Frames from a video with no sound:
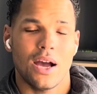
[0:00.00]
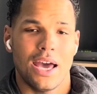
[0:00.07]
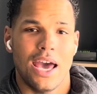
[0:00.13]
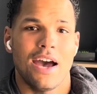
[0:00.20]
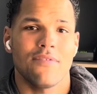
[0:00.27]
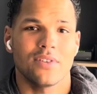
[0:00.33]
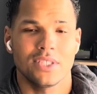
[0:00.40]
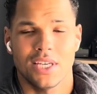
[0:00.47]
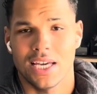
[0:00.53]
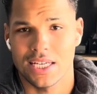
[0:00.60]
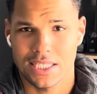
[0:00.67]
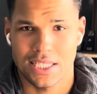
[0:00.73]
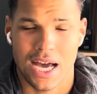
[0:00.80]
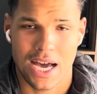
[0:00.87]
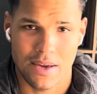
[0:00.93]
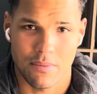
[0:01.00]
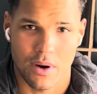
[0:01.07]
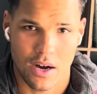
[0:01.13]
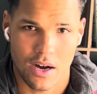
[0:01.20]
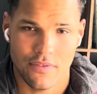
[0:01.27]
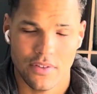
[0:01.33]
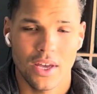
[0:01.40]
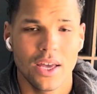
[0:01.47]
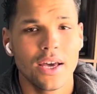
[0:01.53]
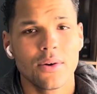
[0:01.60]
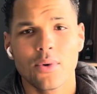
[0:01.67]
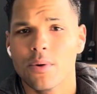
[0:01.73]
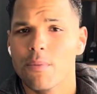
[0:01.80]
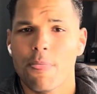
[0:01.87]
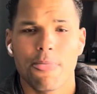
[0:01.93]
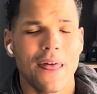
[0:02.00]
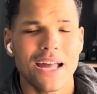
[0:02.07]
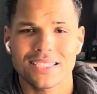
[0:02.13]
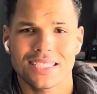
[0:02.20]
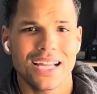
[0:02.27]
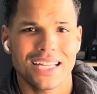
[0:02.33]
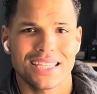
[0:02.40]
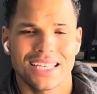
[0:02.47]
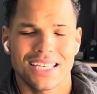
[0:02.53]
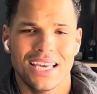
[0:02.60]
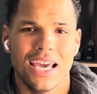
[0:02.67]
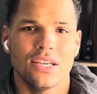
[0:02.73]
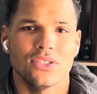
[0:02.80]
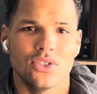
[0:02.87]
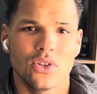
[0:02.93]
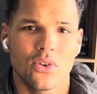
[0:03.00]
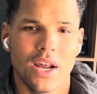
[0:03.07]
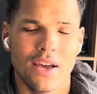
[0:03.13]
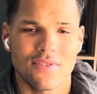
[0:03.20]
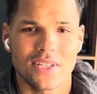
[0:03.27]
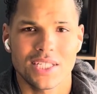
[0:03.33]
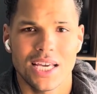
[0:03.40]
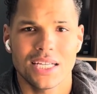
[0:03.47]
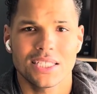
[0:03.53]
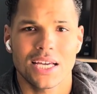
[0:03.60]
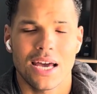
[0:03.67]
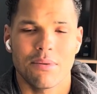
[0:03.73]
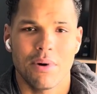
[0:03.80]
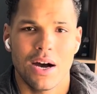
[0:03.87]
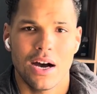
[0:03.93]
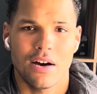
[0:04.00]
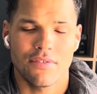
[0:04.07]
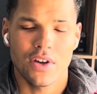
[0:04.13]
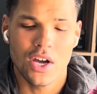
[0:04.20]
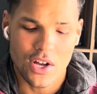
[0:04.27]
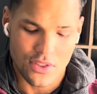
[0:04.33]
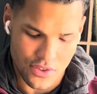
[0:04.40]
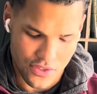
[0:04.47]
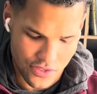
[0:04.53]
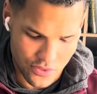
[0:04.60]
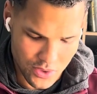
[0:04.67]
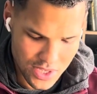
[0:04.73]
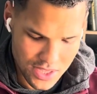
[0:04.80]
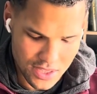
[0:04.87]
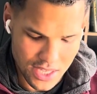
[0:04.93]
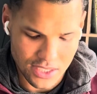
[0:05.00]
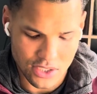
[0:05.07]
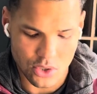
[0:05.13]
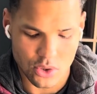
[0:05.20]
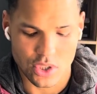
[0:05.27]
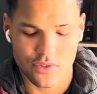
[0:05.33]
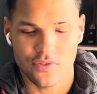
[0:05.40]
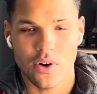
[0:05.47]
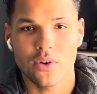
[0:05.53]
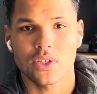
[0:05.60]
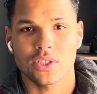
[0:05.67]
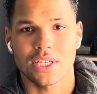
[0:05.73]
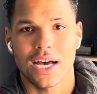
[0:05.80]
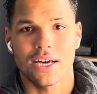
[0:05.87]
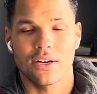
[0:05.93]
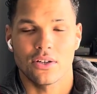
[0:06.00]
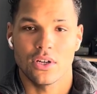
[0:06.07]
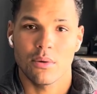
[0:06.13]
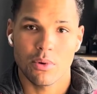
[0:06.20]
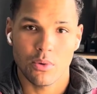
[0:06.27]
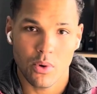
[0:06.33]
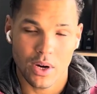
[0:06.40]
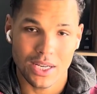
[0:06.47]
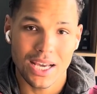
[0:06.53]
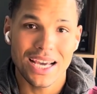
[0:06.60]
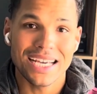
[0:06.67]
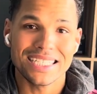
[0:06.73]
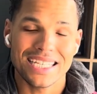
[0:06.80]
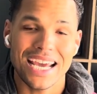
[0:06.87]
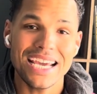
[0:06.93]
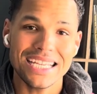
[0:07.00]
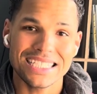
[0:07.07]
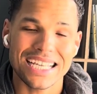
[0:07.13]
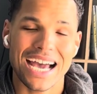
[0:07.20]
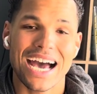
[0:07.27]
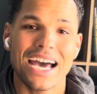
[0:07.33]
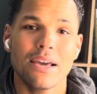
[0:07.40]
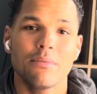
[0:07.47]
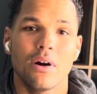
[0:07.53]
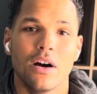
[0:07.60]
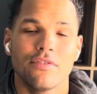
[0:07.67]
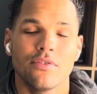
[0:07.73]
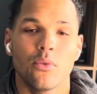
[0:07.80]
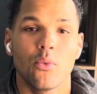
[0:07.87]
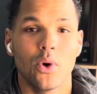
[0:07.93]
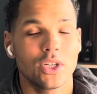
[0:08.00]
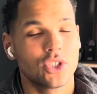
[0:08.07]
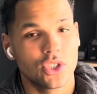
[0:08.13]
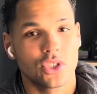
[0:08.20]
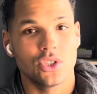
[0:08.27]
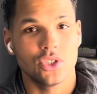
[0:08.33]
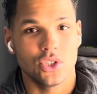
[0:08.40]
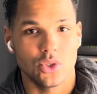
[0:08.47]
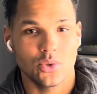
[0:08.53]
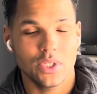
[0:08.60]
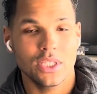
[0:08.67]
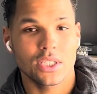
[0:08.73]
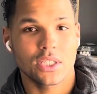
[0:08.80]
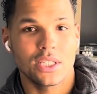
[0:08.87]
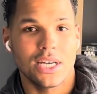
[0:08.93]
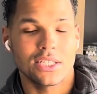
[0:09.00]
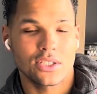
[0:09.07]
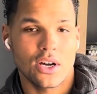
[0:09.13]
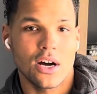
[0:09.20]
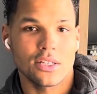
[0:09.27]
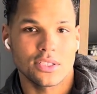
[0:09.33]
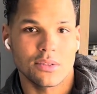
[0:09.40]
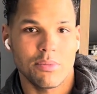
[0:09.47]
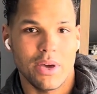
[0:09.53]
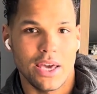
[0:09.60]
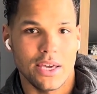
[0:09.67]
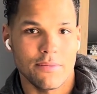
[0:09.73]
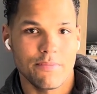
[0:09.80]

have to take time off. Well, that's not the case. You don't have to take time off. The 3 things that you should focus on are, number 1, take time off what you're doing that's causing pain.